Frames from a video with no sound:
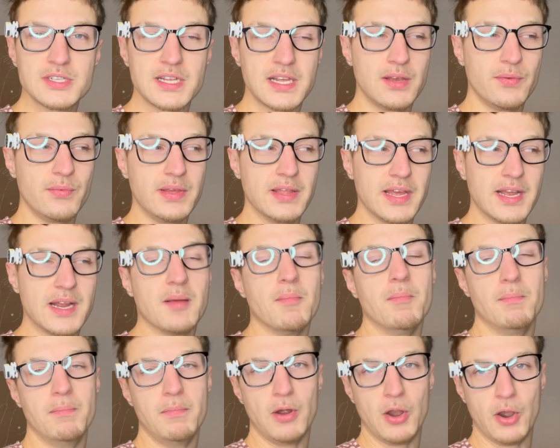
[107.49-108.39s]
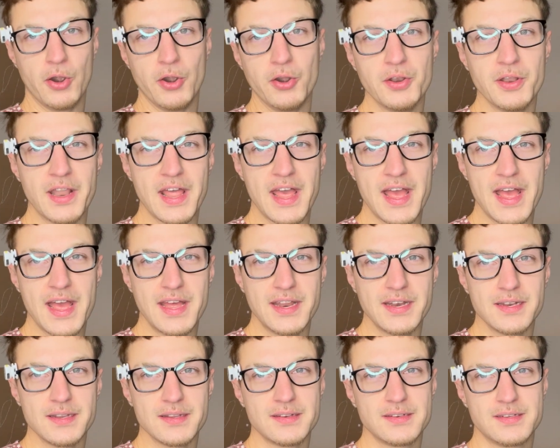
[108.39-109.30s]
and we like burn that
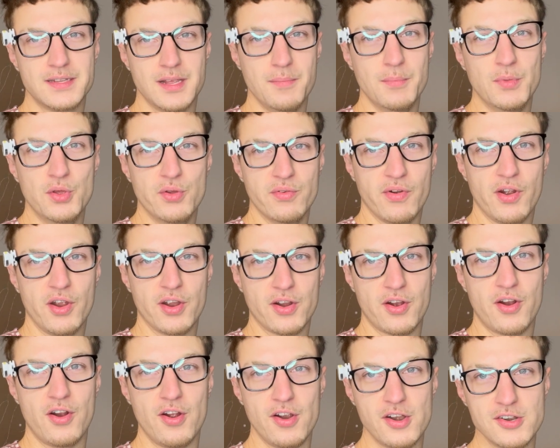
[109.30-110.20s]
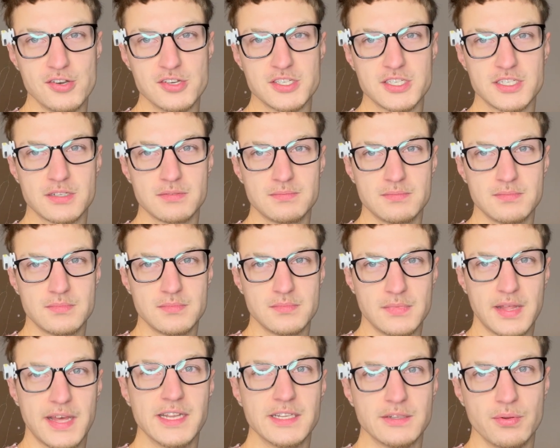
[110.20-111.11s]
to move our cars.
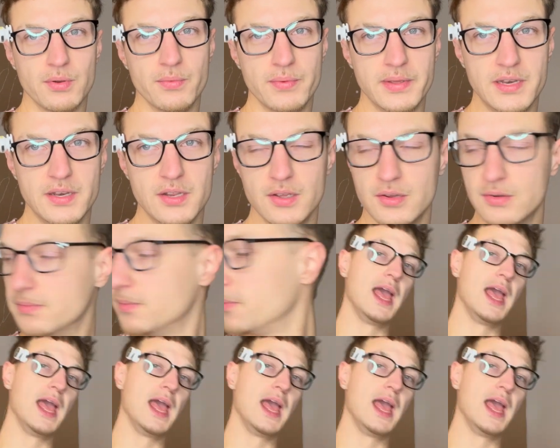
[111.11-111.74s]
That's what we do.